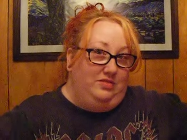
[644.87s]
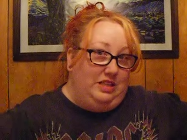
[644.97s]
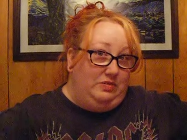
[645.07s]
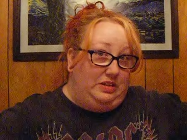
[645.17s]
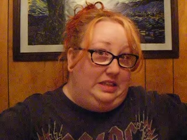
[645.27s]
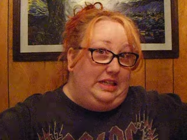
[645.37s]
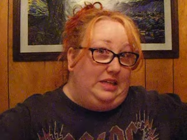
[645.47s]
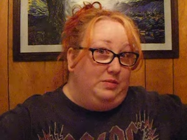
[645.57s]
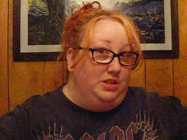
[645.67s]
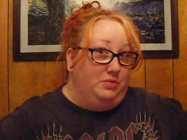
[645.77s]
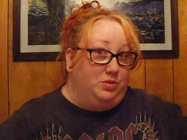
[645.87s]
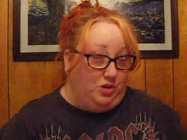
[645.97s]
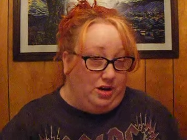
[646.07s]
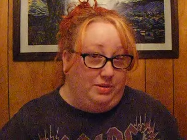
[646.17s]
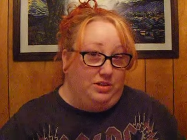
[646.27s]
definitely keep
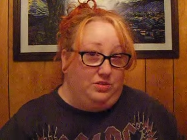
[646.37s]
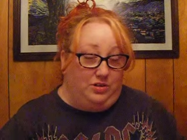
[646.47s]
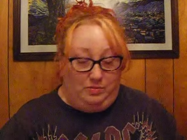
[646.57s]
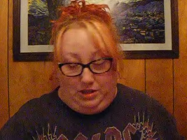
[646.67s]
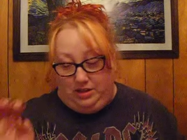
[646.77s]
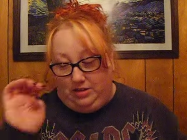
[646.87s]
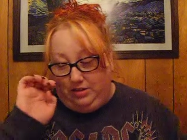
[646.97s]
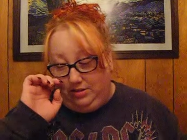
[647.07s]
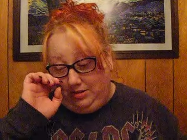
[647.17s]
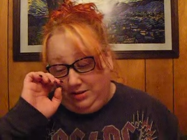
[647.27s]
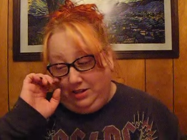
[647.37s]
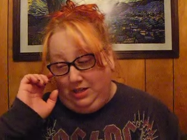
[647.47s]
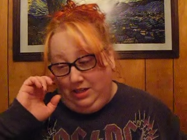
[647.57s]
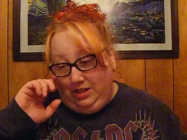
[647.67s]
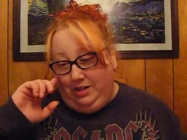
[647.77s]
subscribing to it because
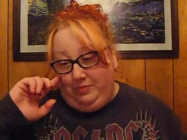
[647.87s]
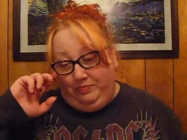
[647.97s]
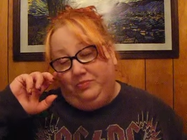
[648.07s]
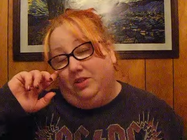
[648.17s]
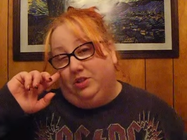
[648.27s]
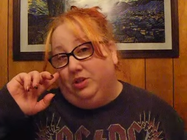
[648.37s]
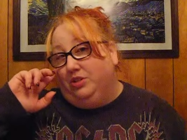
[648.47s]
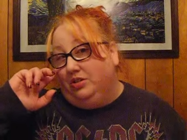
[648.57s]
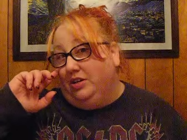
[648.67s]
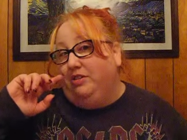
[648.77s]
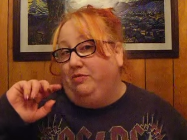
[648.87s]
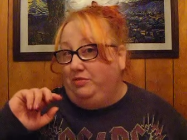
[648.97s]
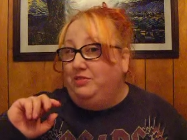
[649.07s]
good stuff.